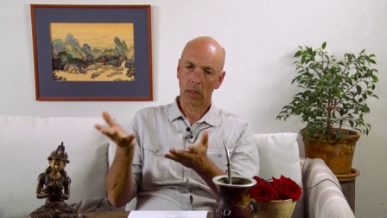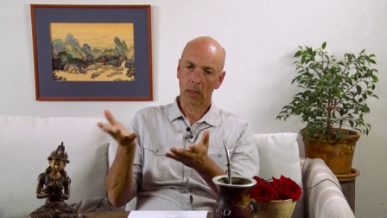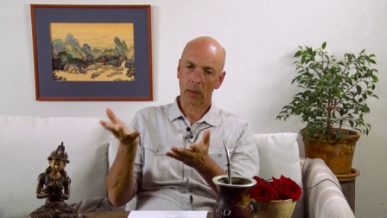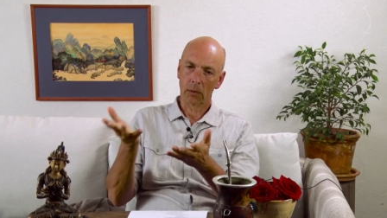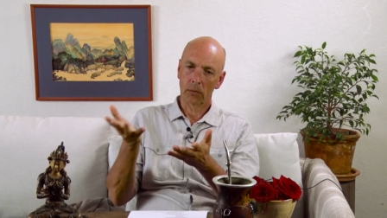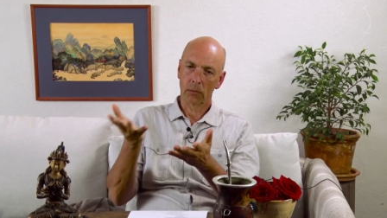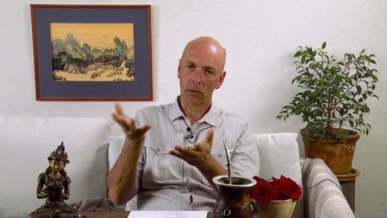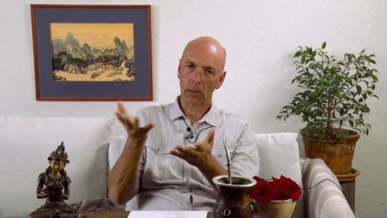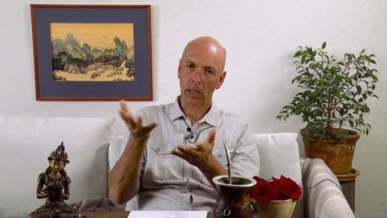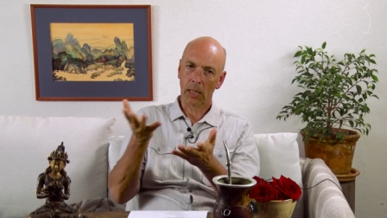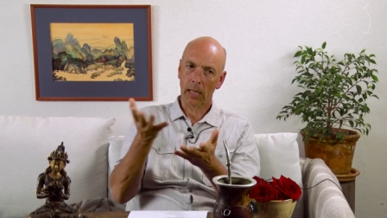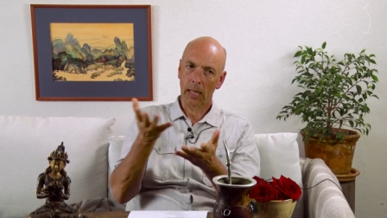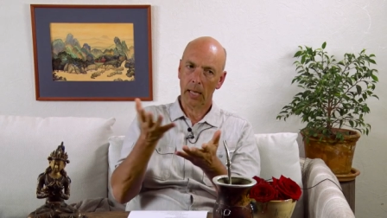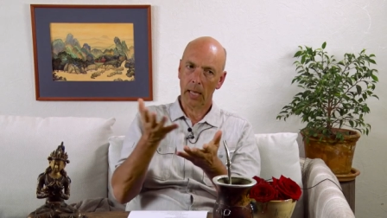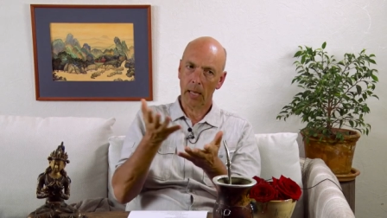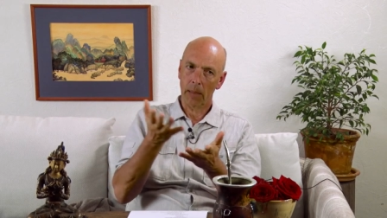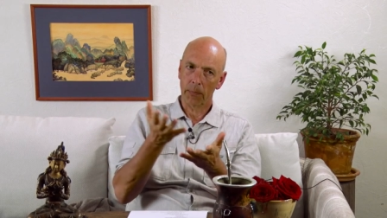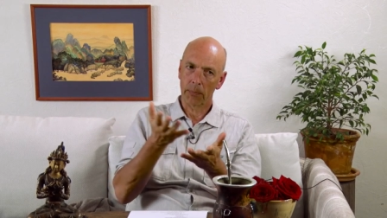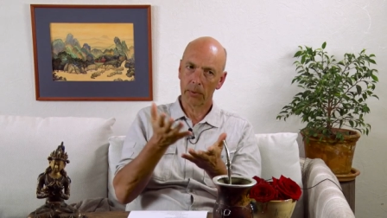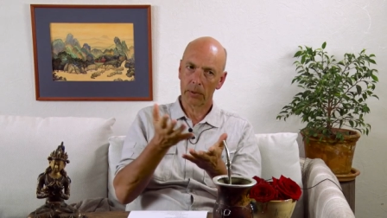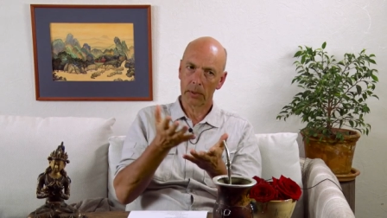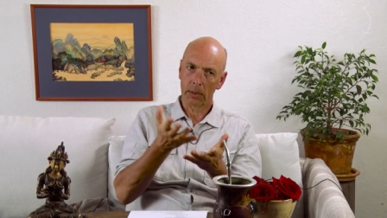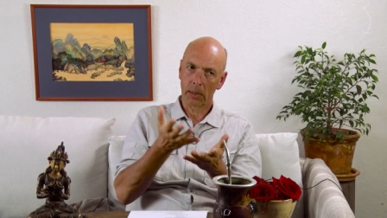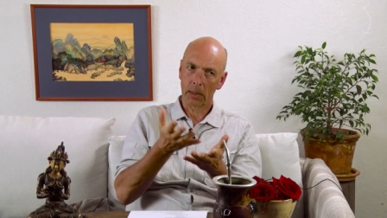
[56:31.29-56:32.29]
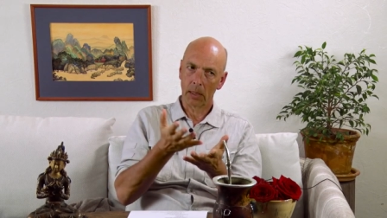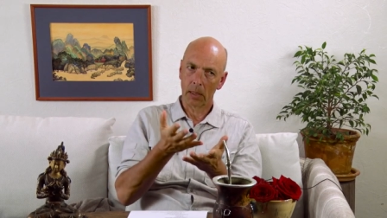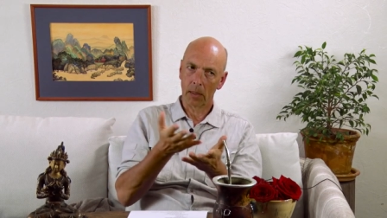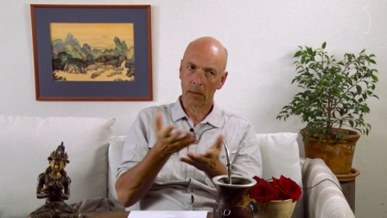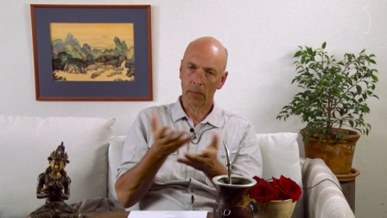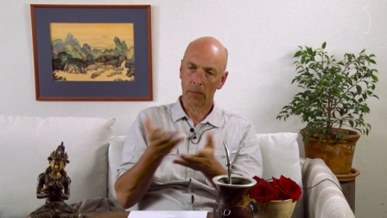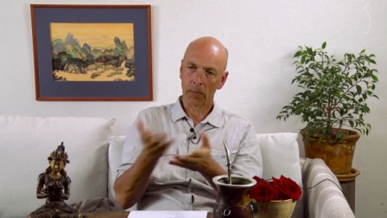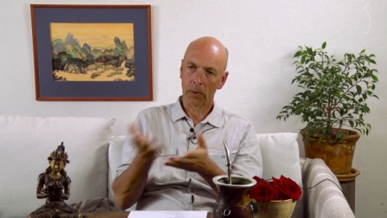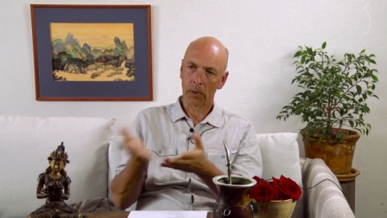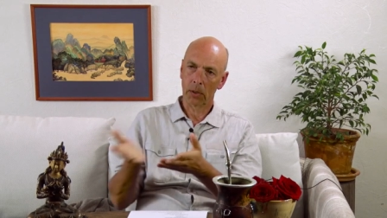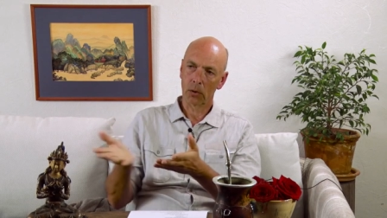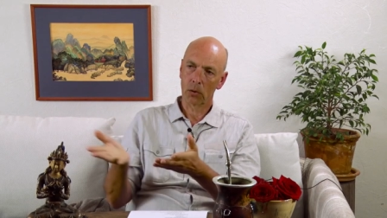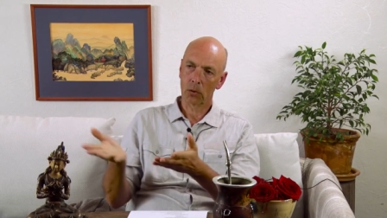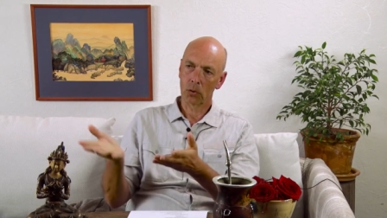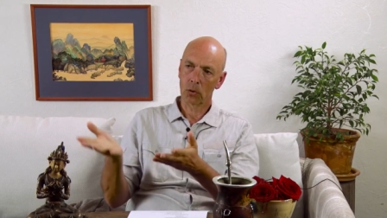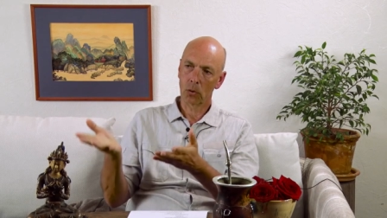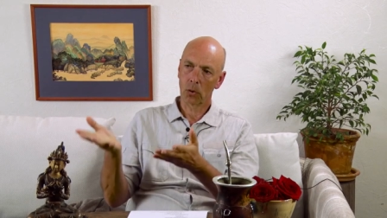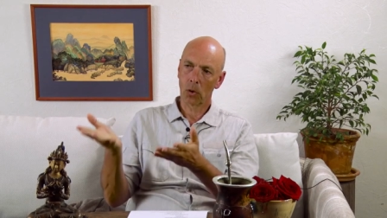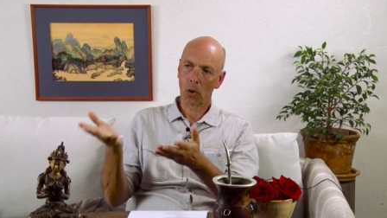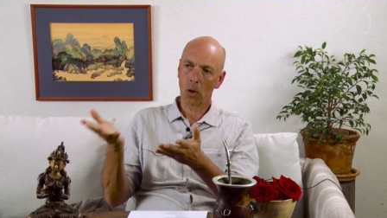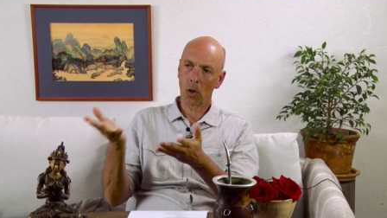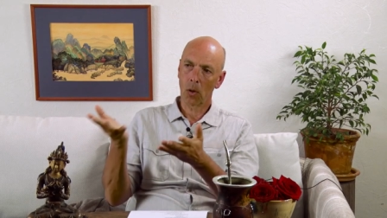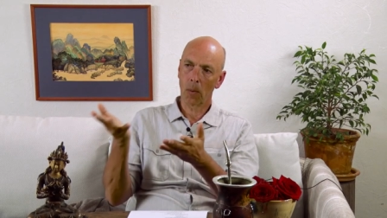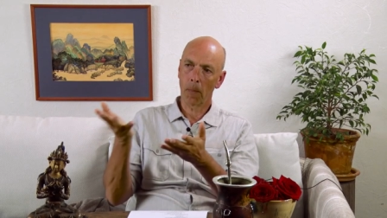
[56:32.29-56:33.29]
relapse a little bit, to
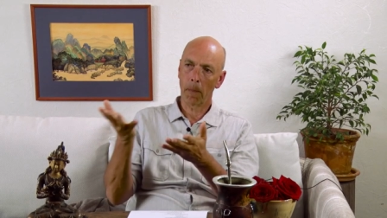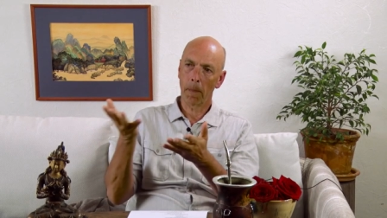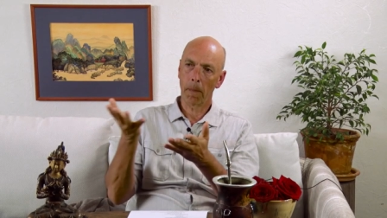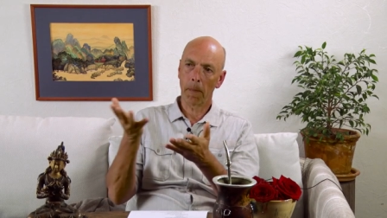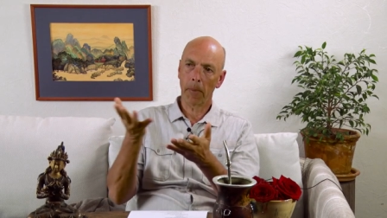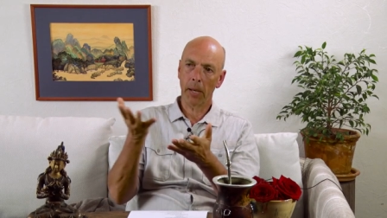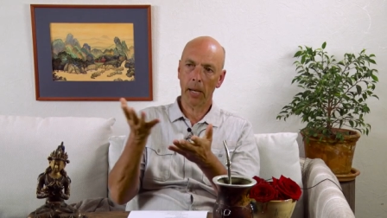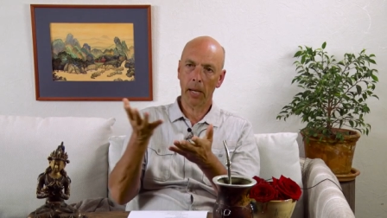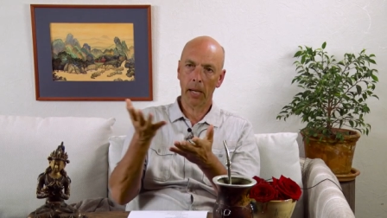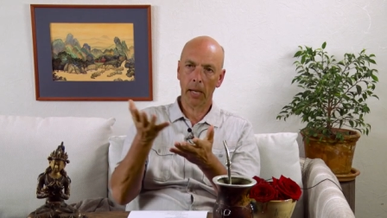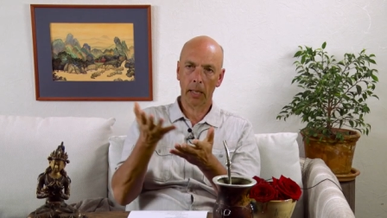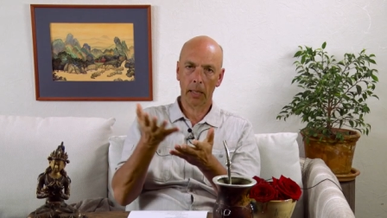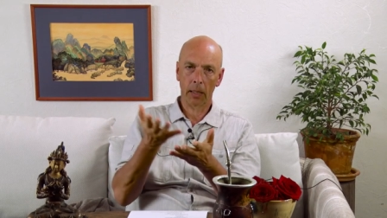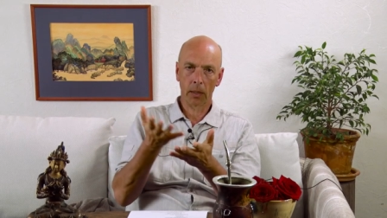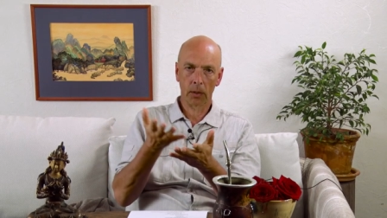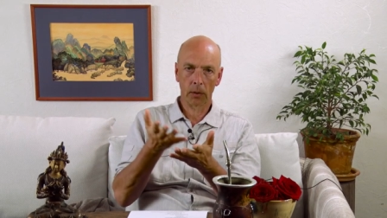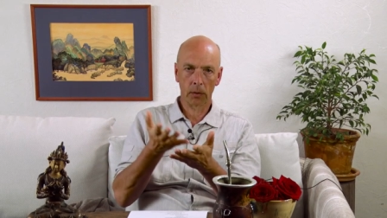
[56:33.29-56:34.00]
go back